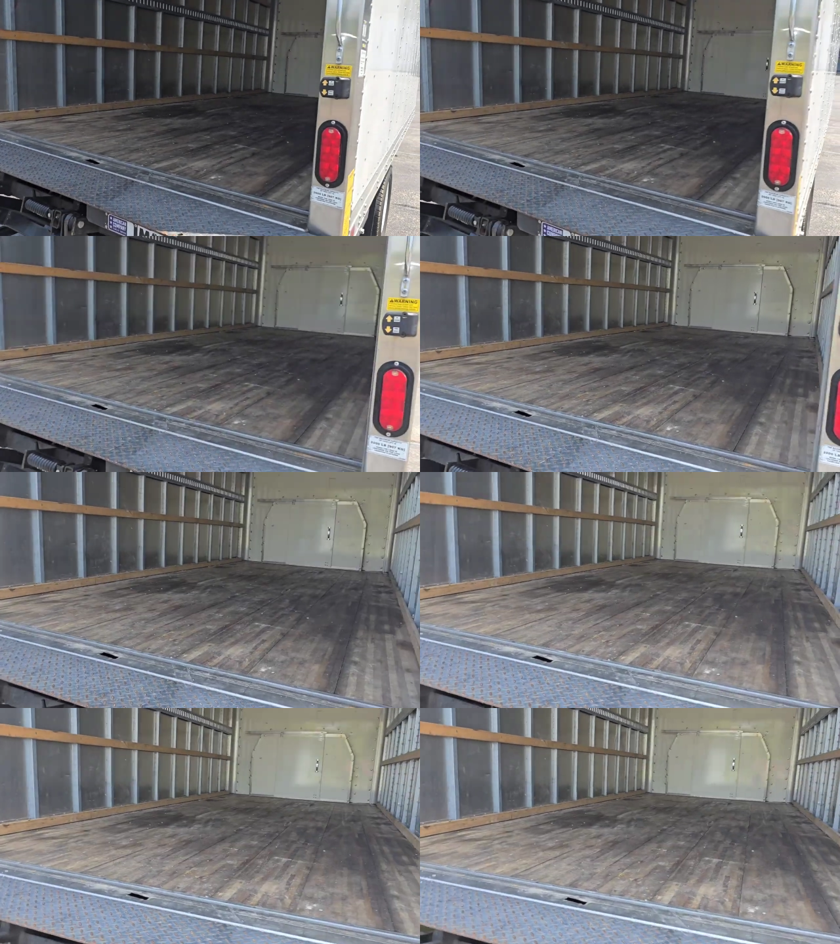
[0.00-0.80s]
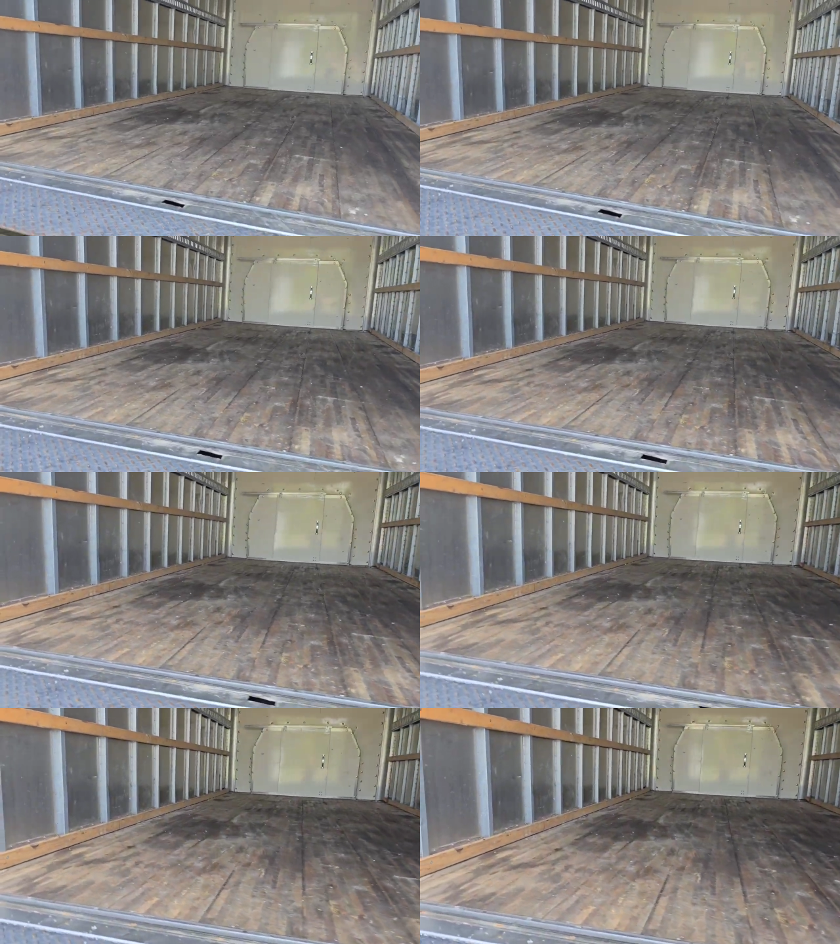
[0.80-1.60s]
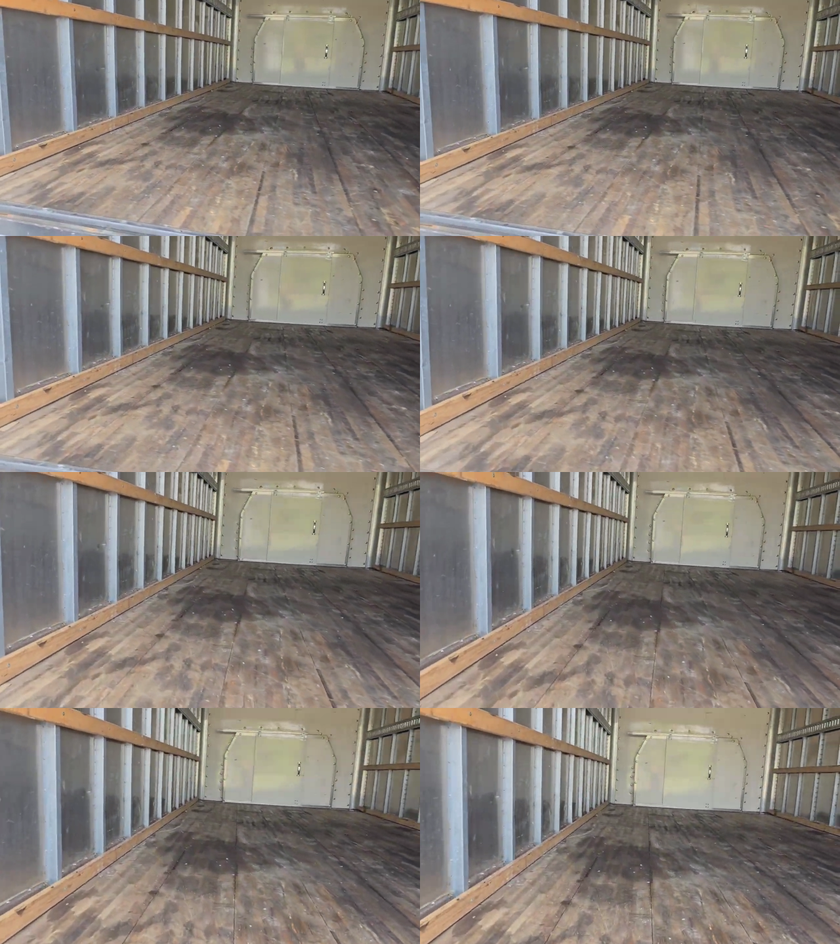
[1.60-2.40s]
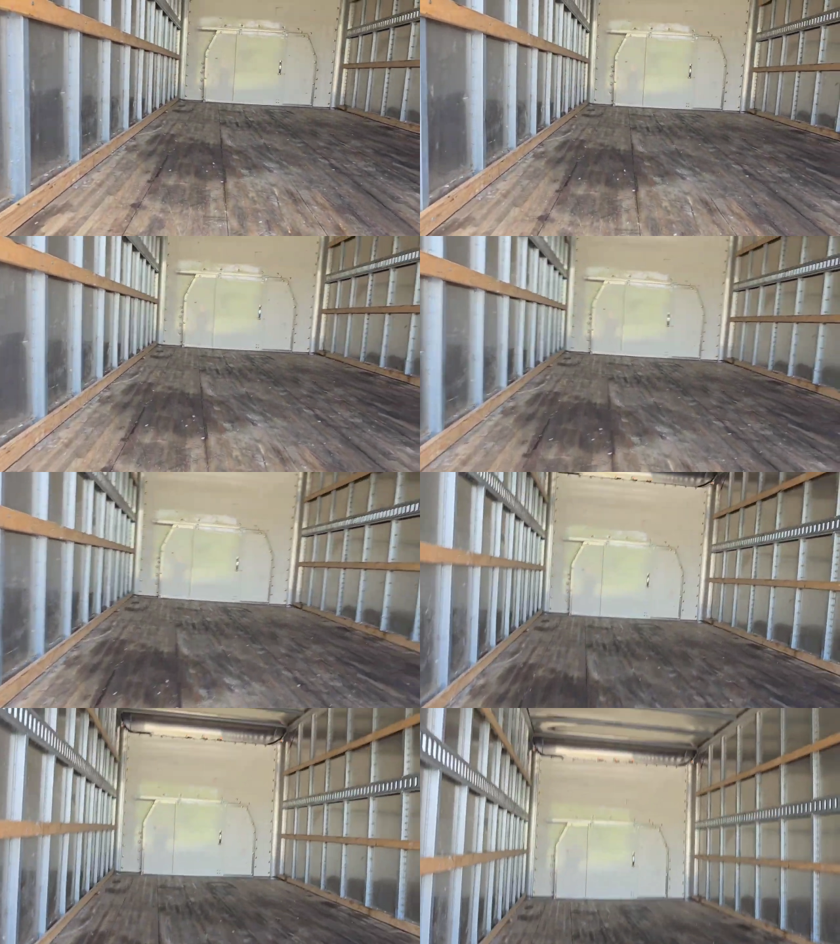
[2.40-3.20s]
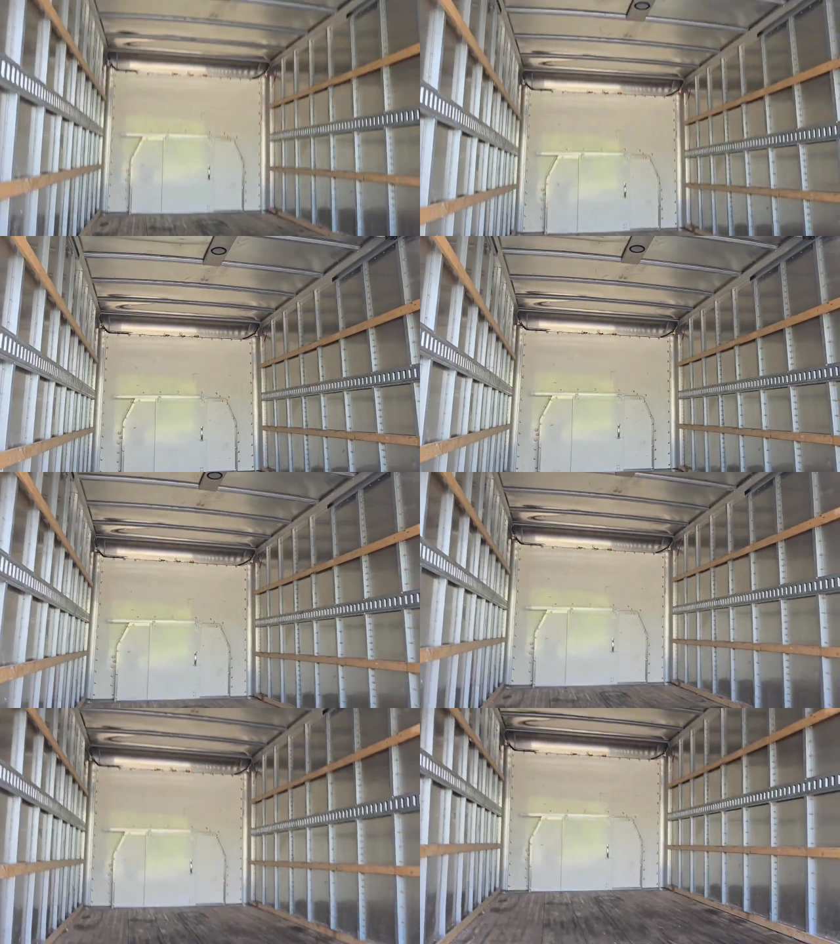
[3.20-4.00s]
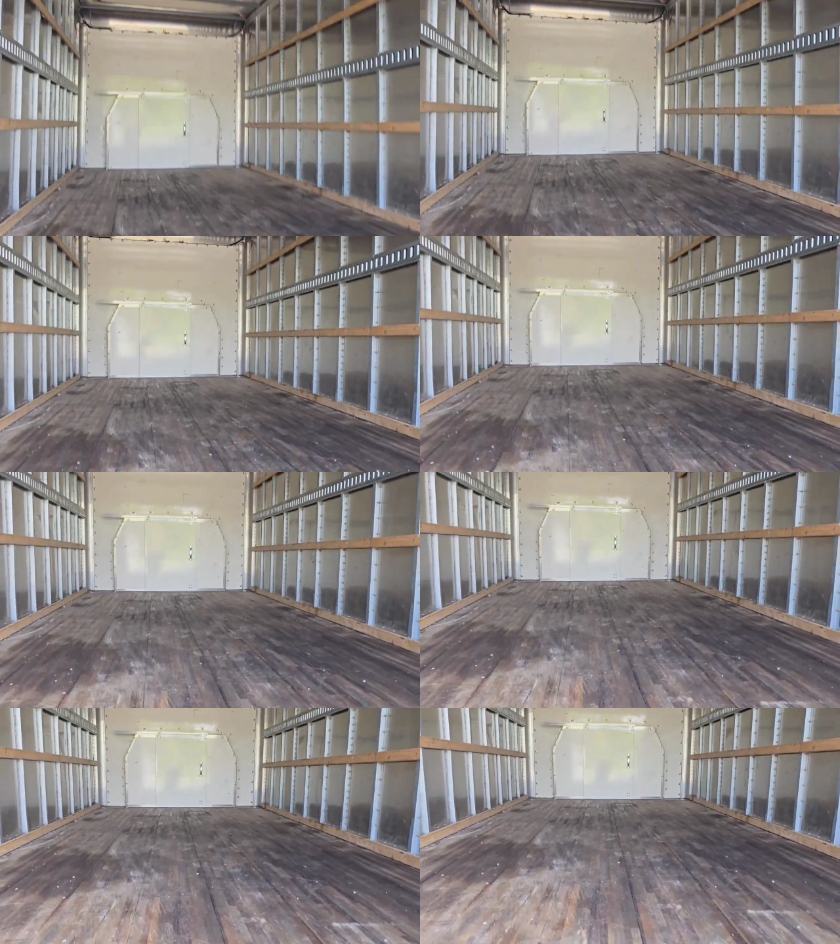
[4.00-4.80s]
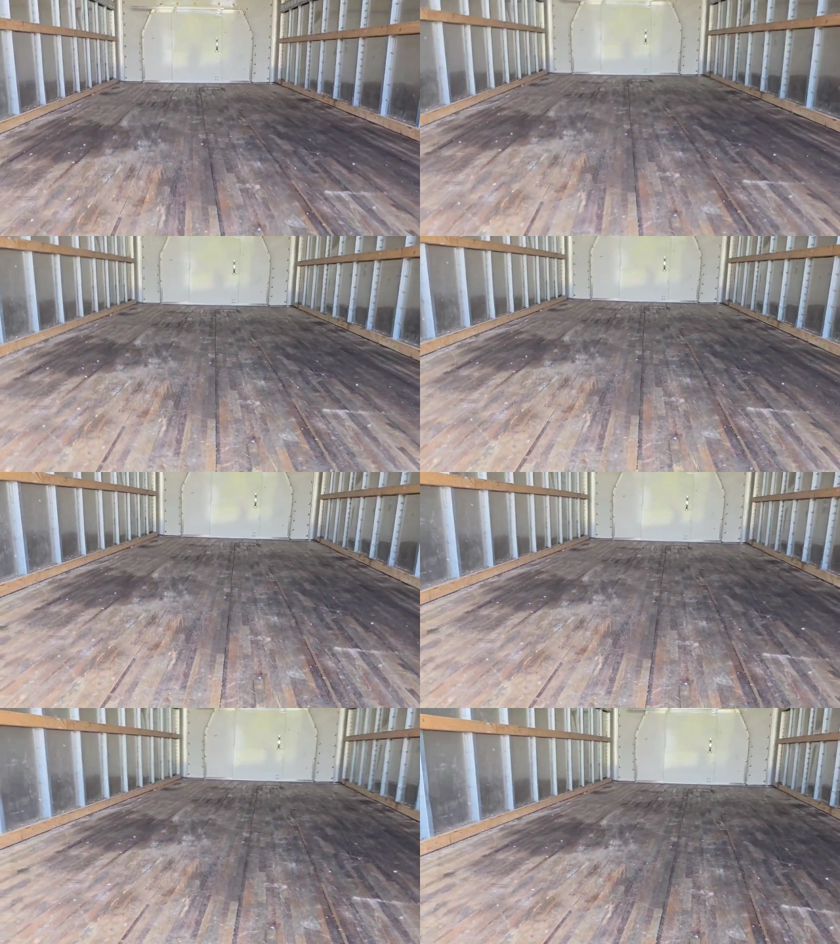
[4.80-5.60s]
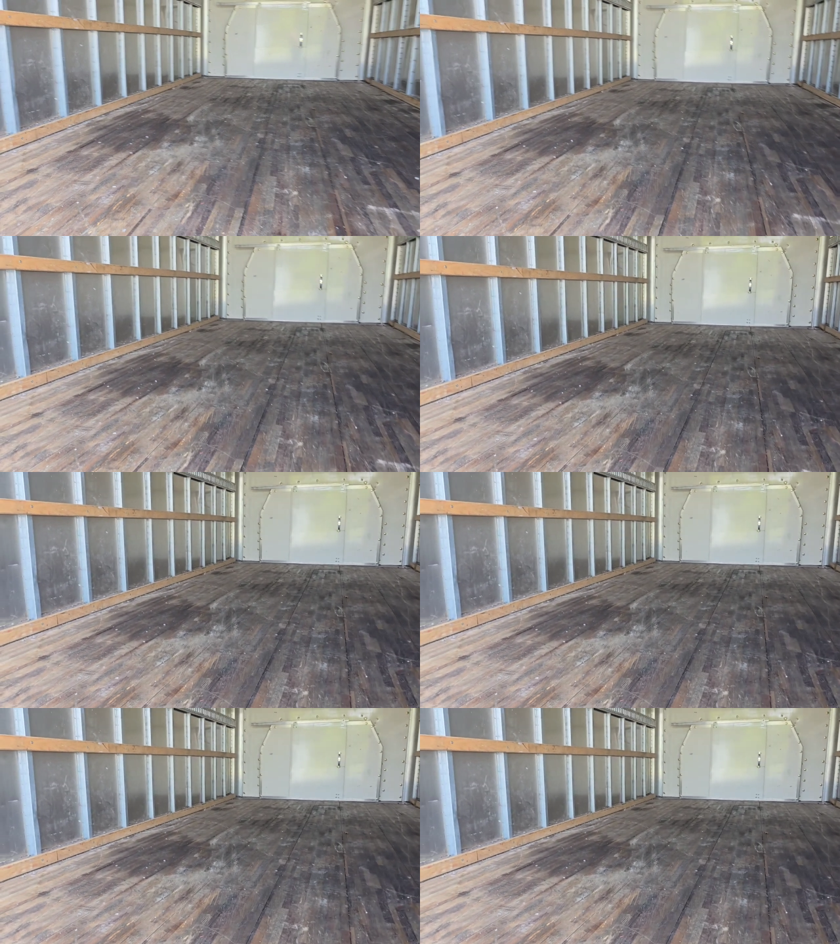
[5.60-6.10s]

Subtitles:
[unreadable: no face in view]